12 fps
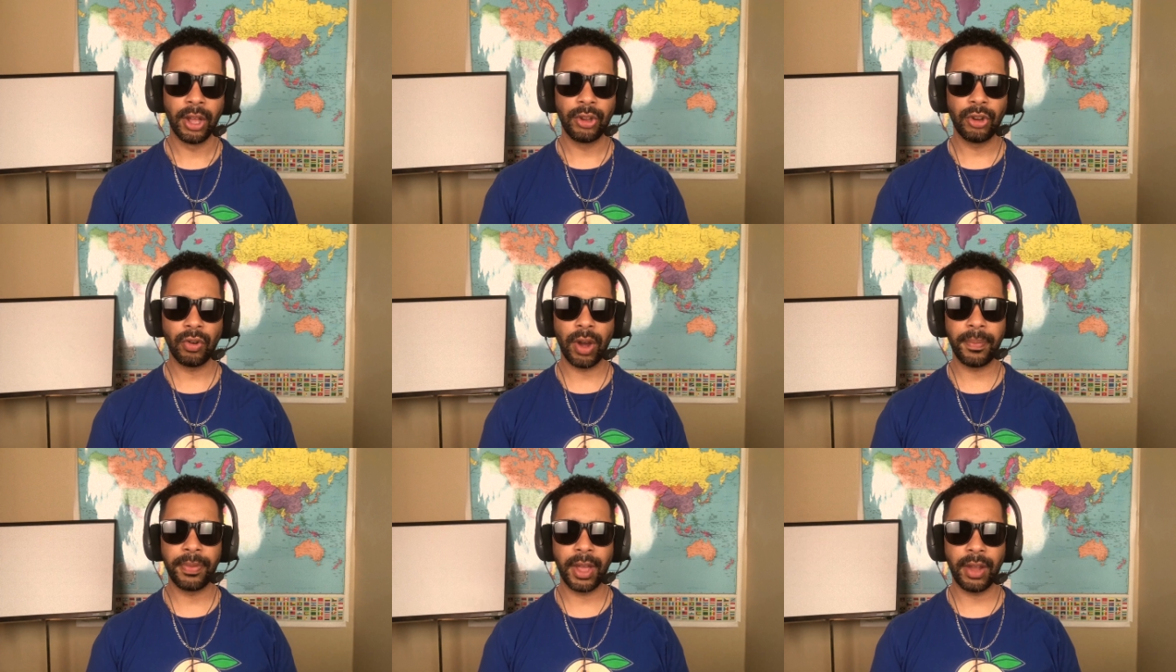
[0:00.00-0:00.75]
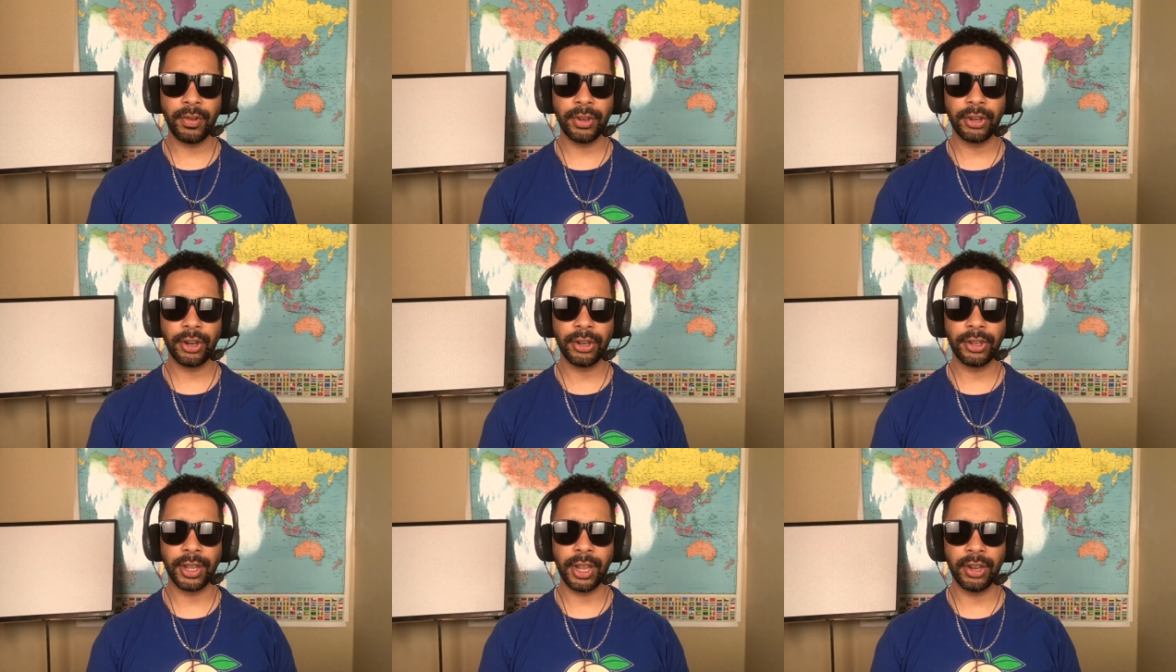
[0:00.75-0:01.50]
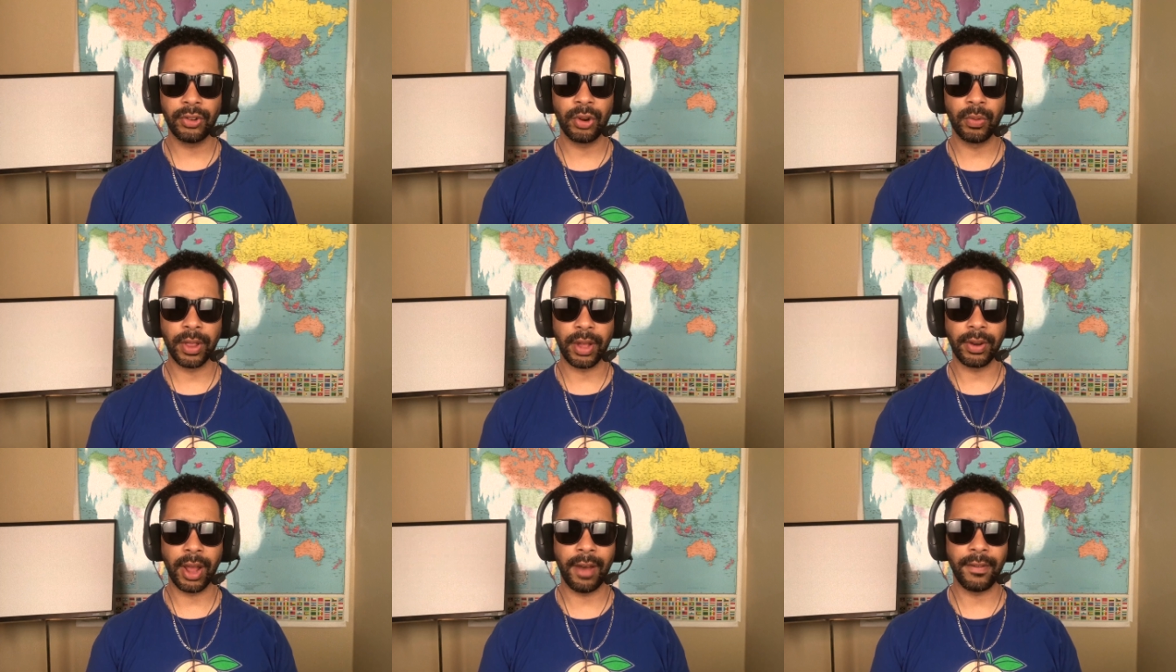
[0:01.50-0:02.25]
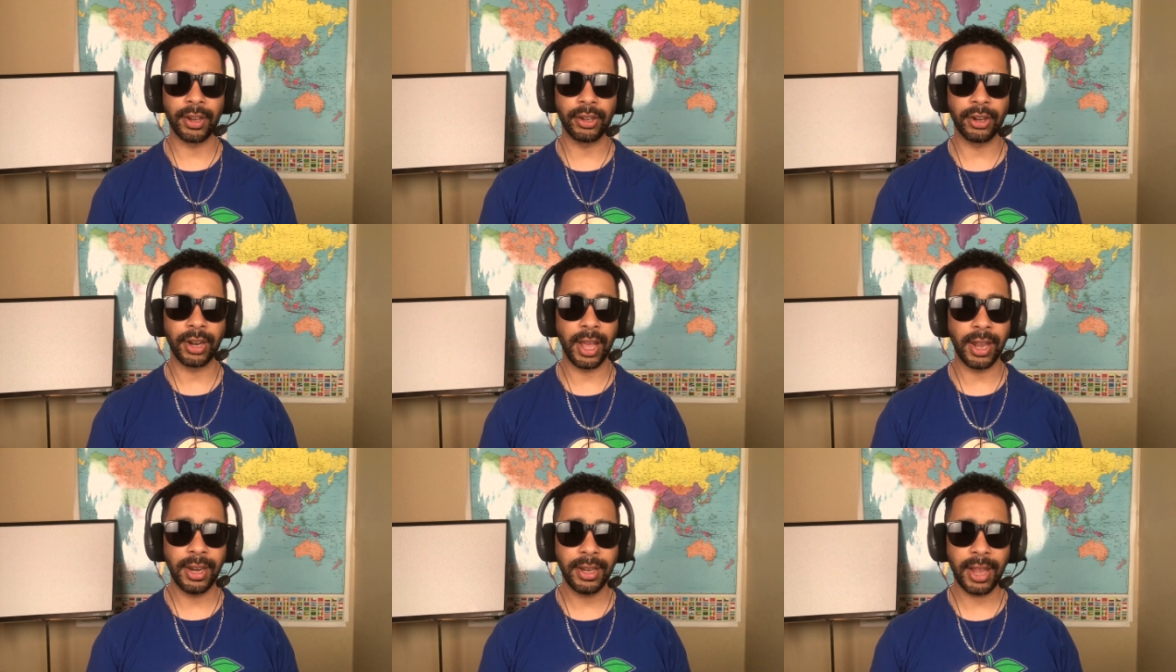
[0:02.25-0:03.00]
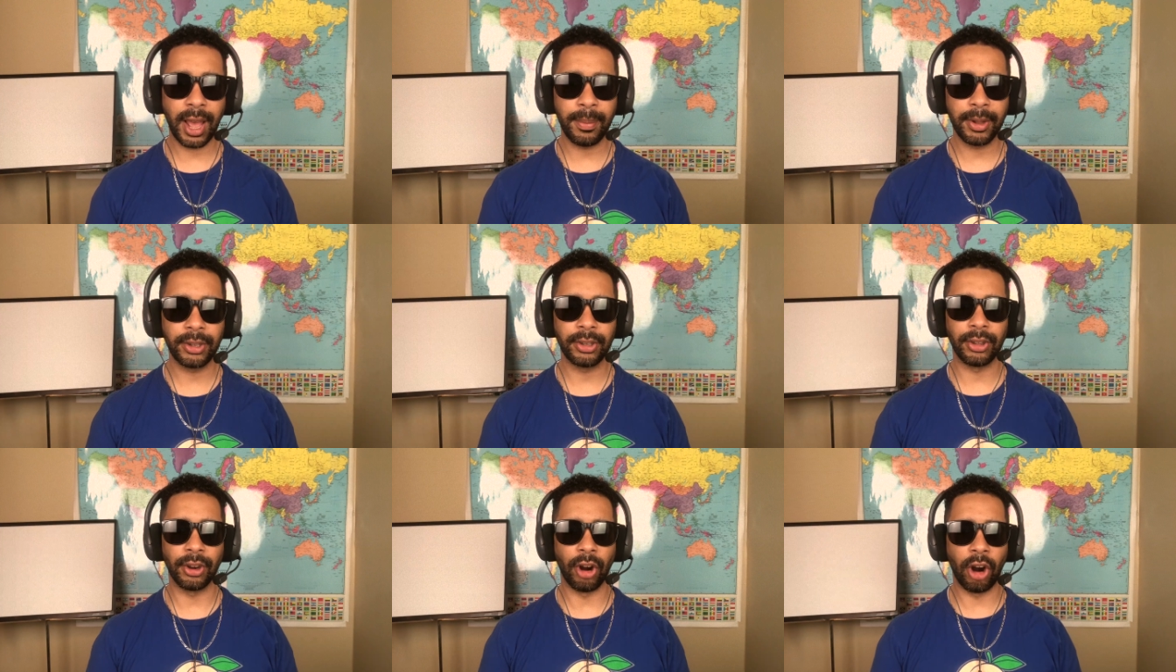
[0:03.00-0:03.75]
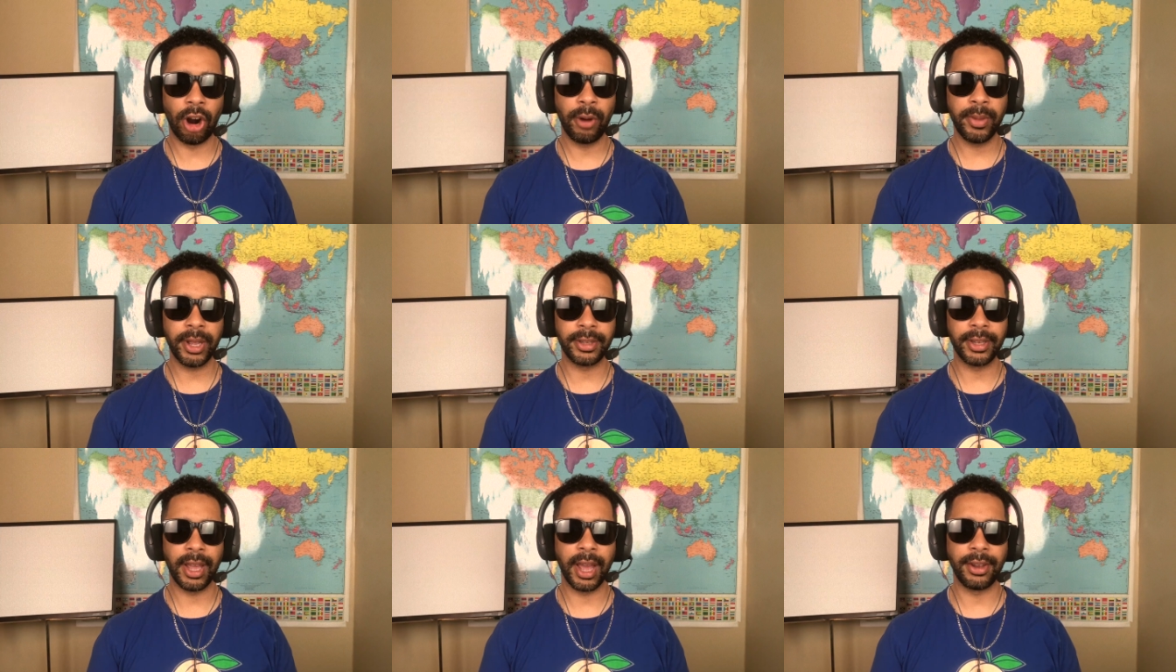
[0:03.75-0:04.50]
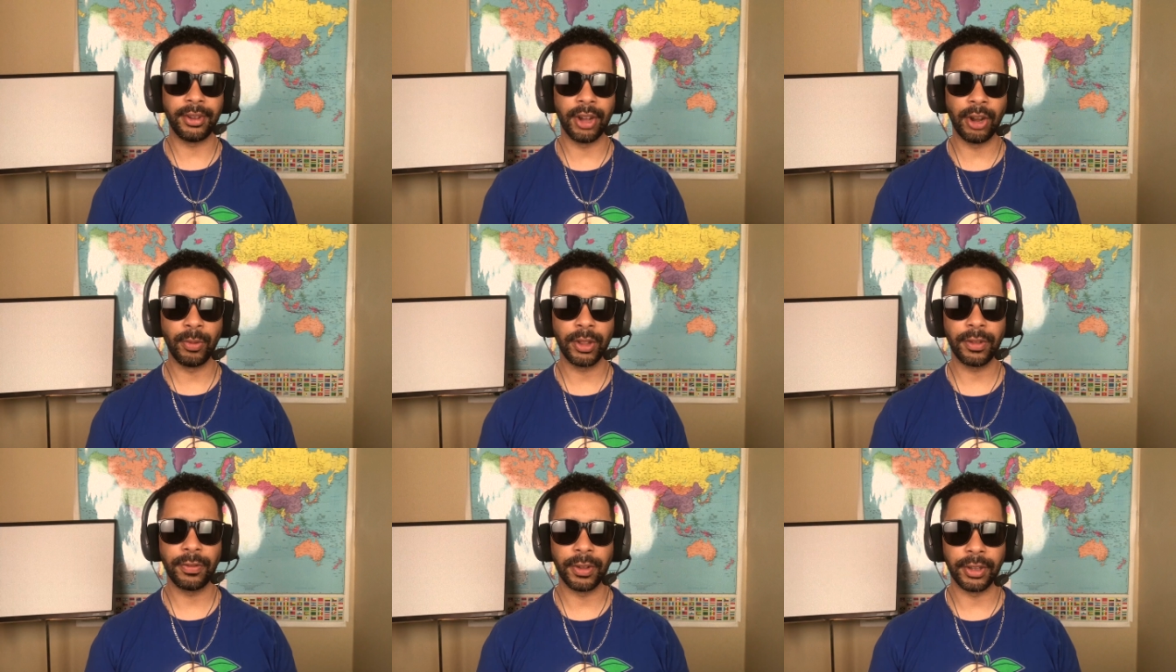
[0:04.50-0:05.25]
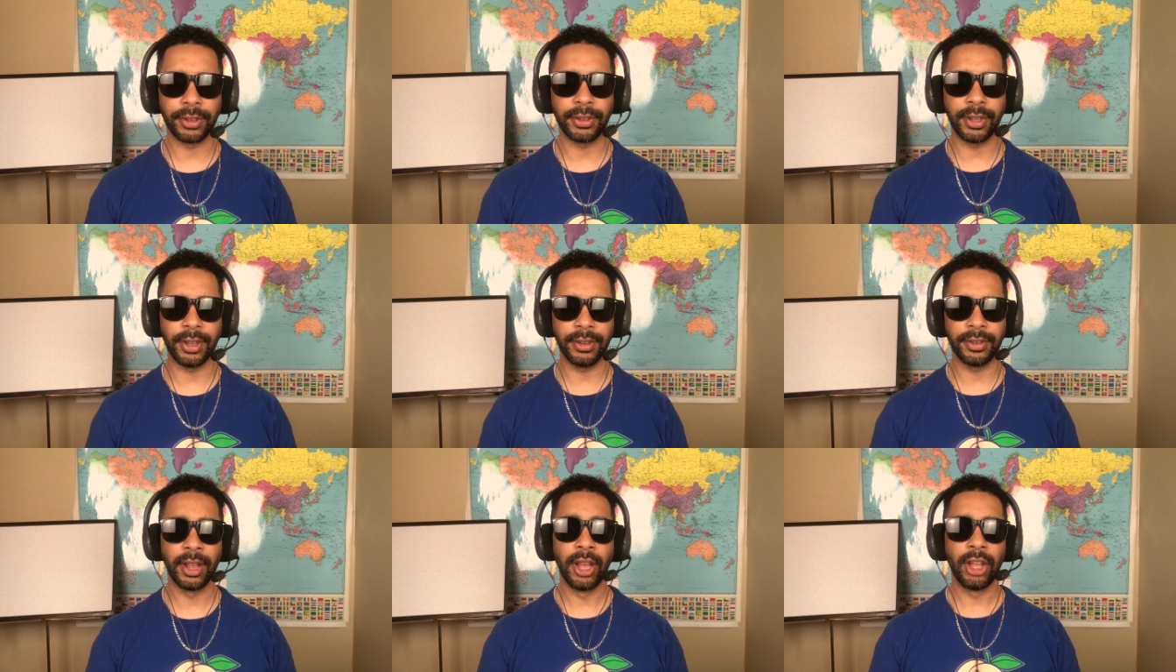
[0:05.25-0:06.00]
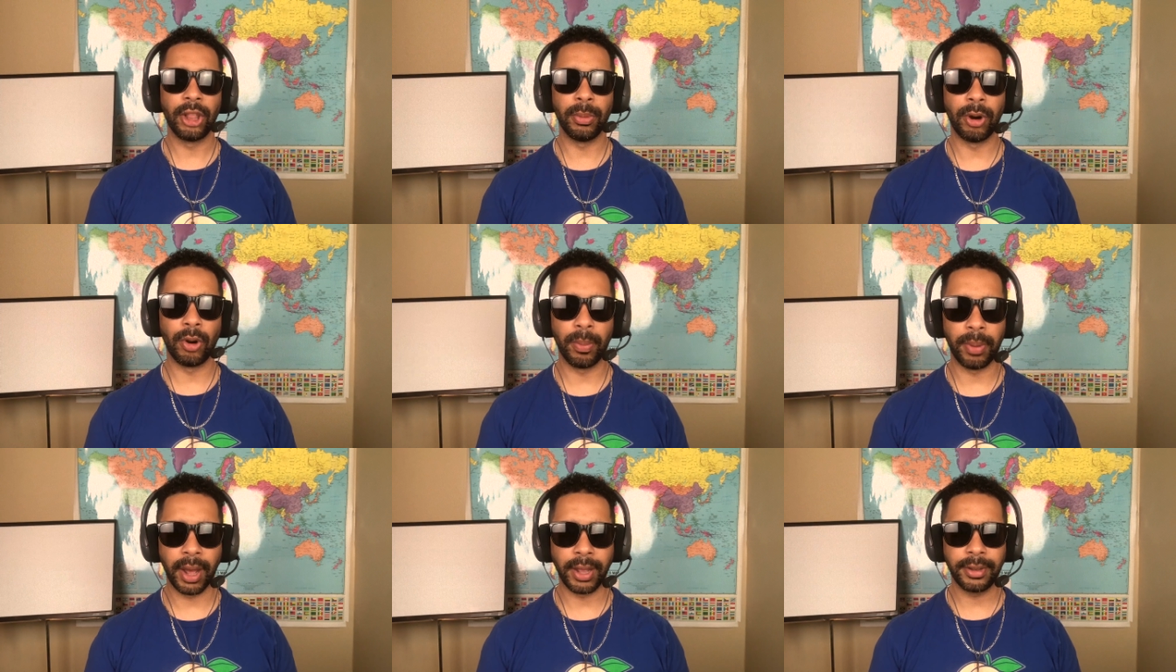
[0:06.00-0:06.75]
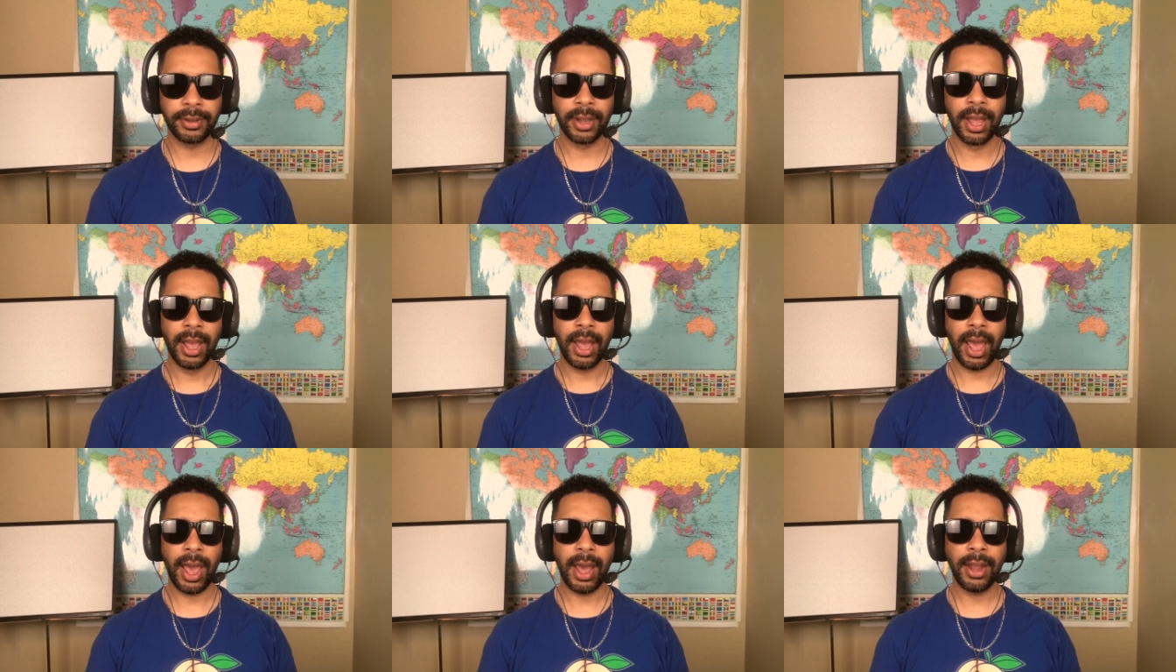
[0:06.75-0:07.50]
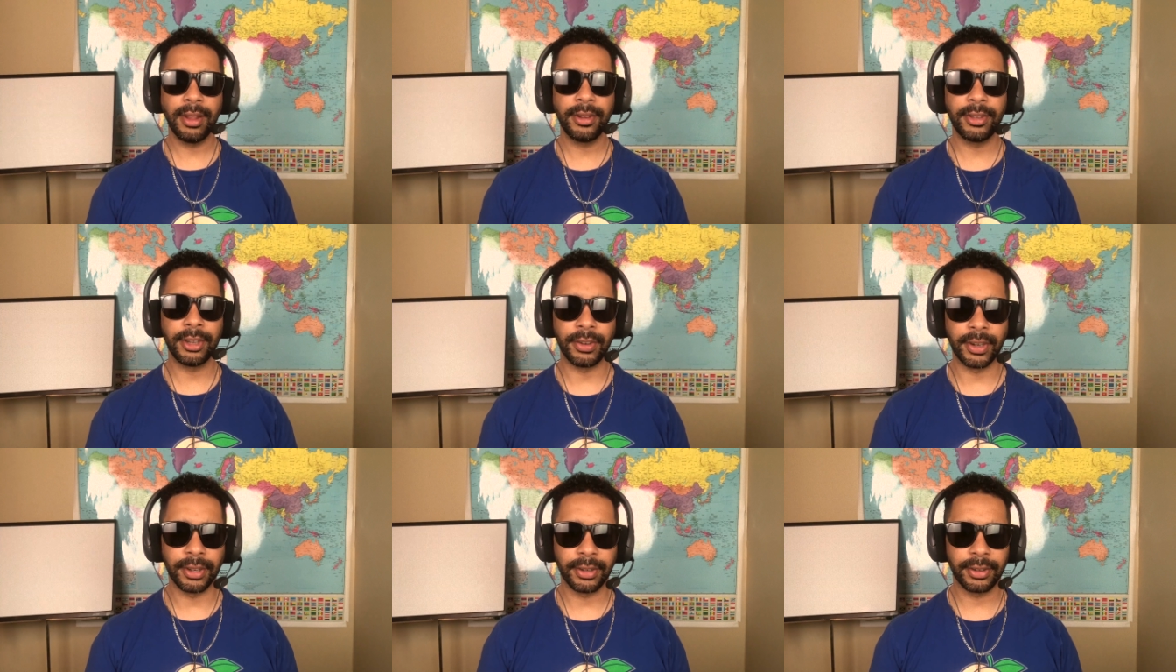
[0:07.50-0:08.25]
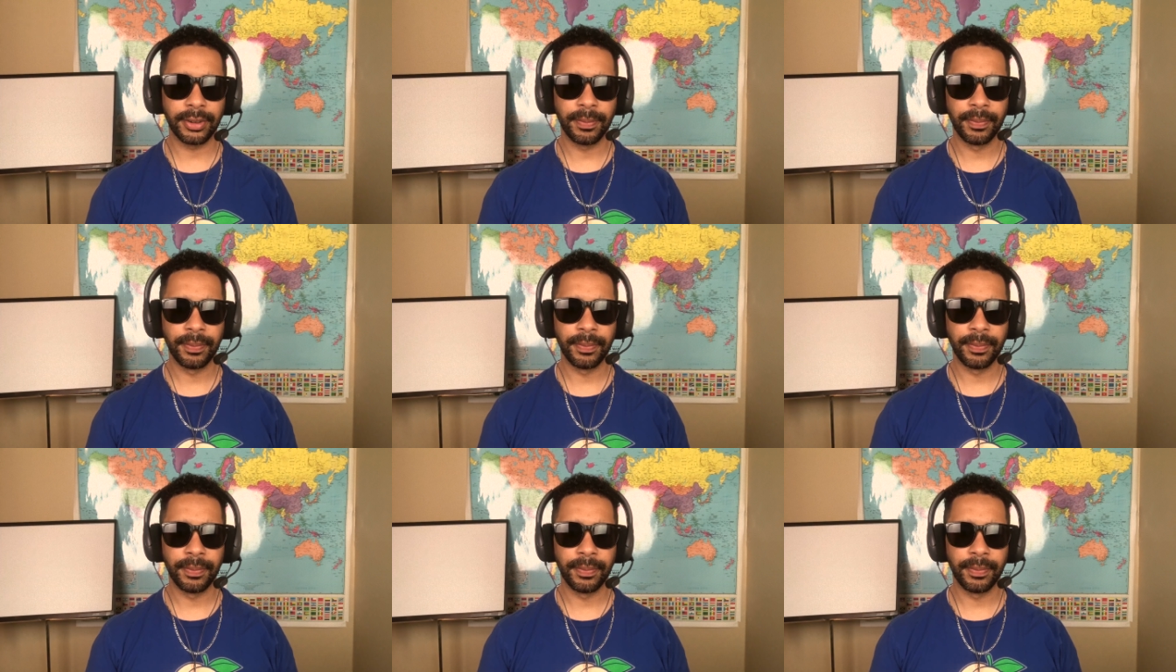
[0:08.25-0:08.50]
Joab then returned to Israel without having done any damage to their army as he had done with the Philistines, the Moabites, and the Syrians.